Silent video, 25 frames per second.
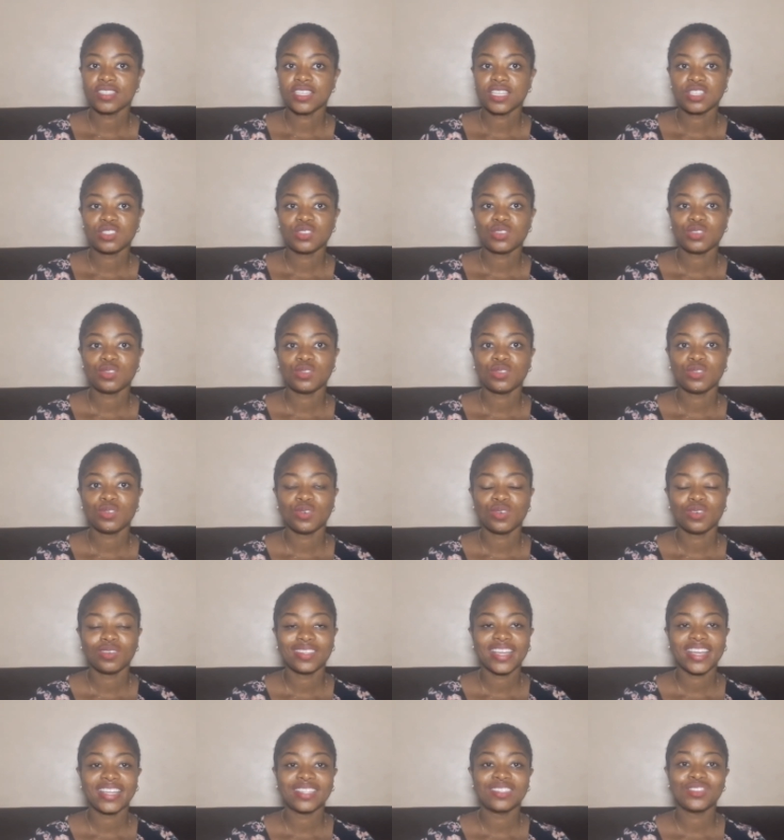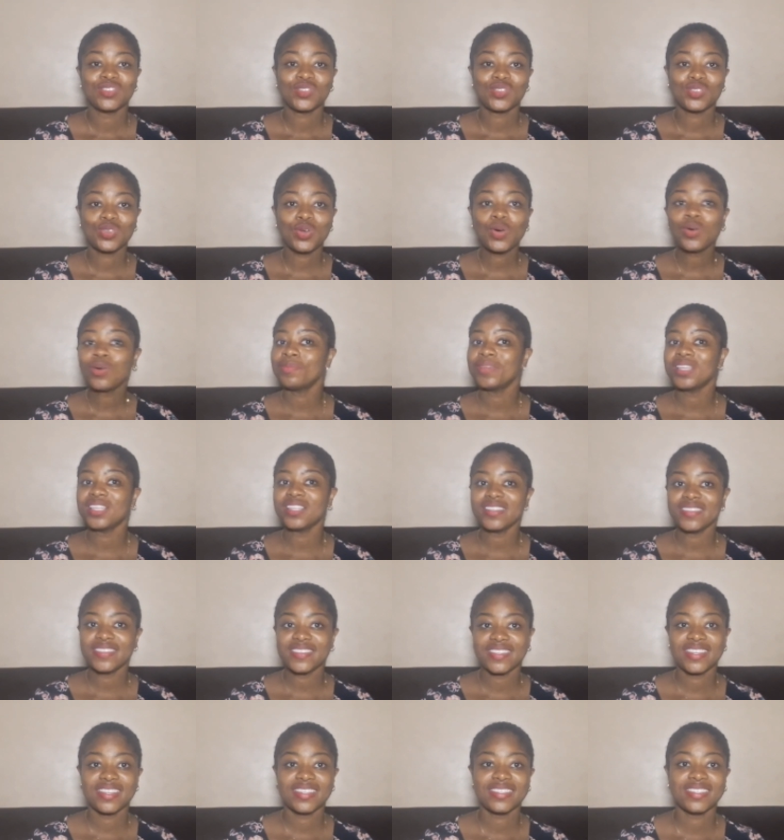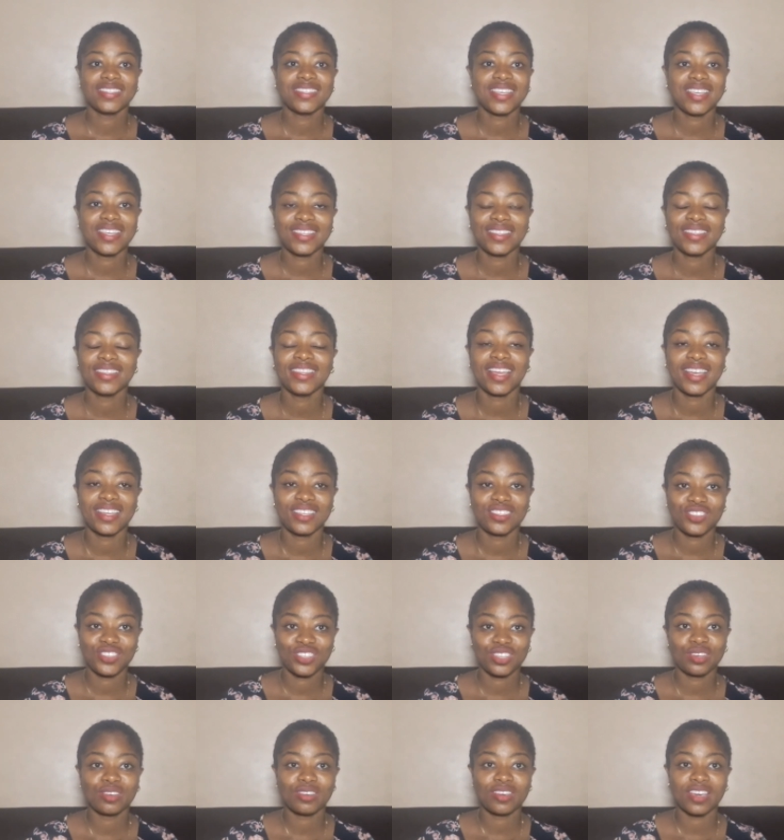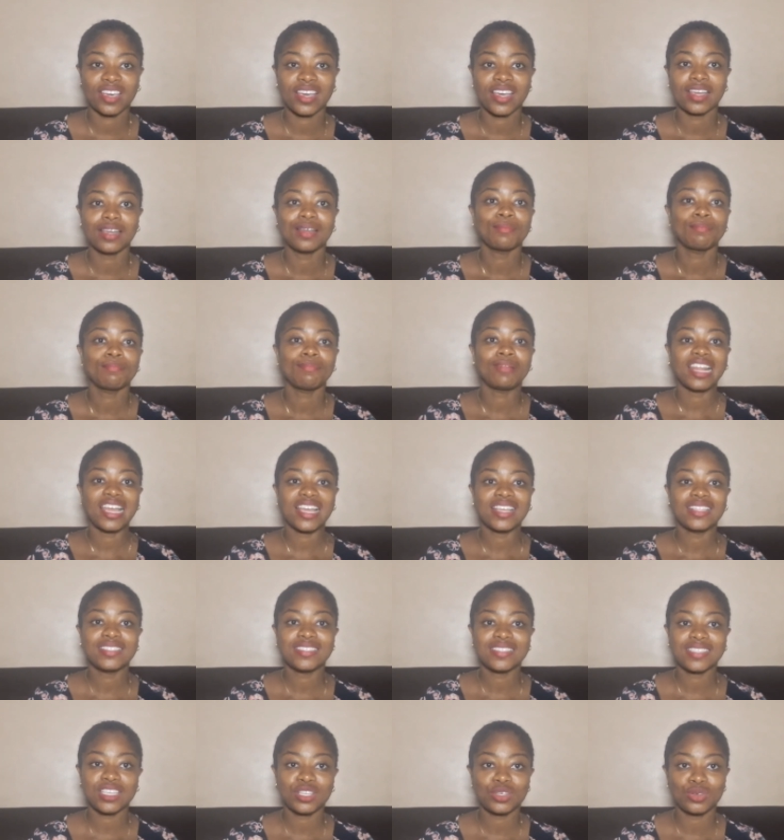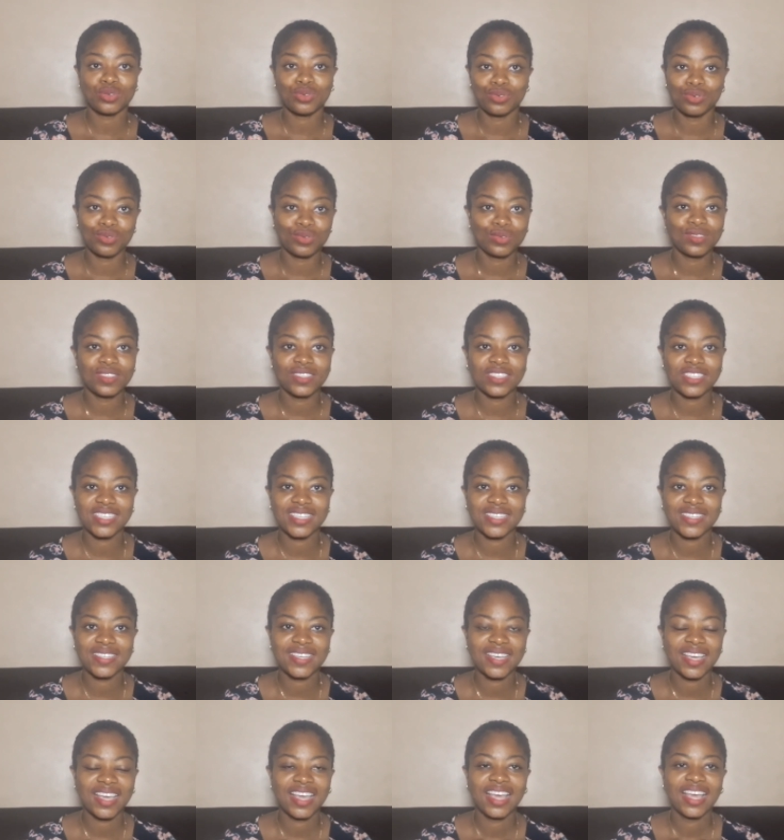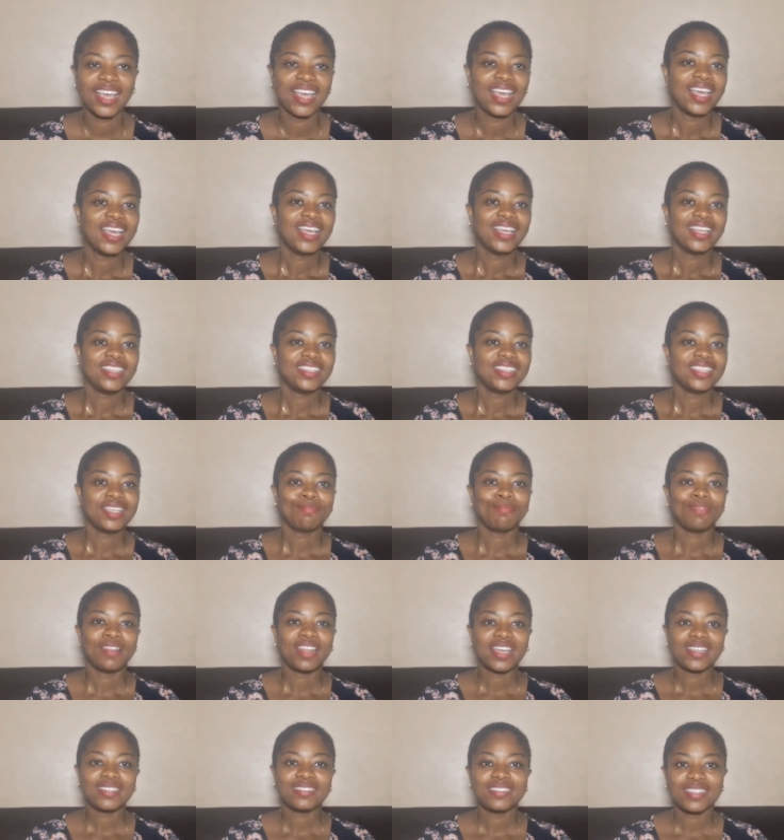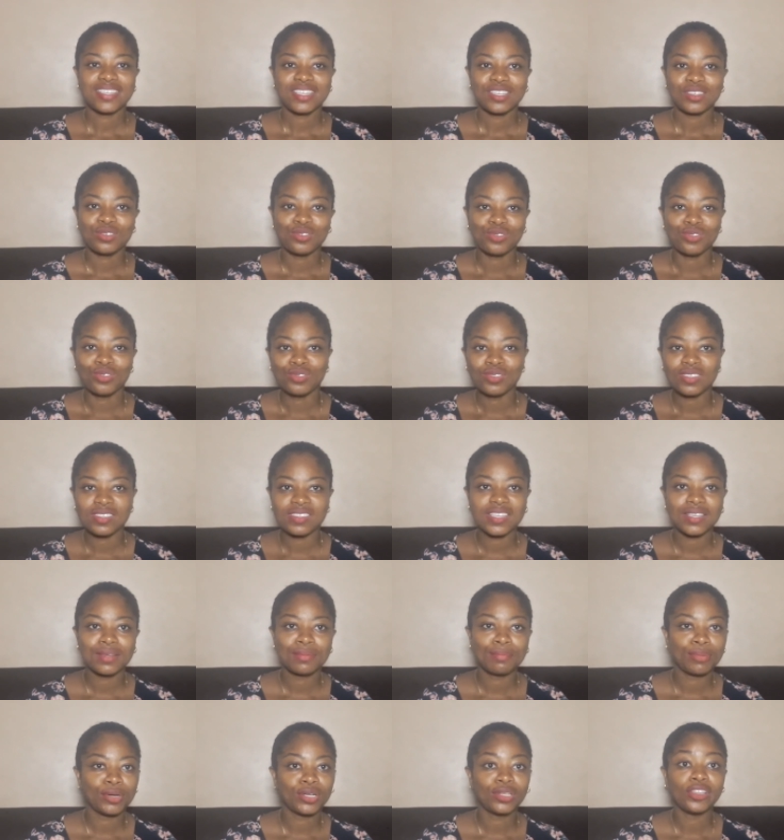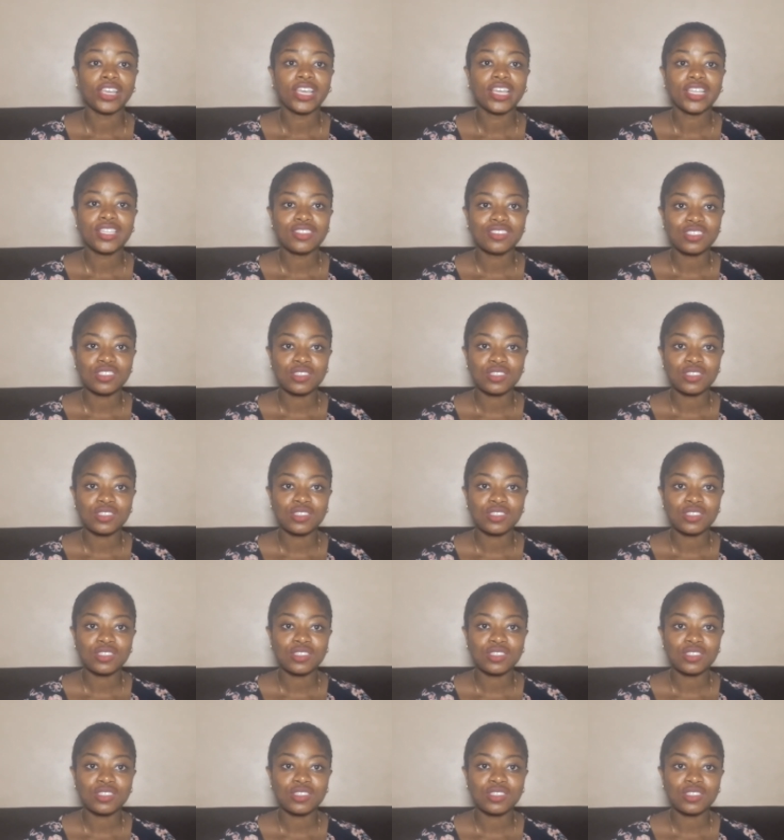you need to know that so many states in Nigeria plant egusi. They plant egusi, but in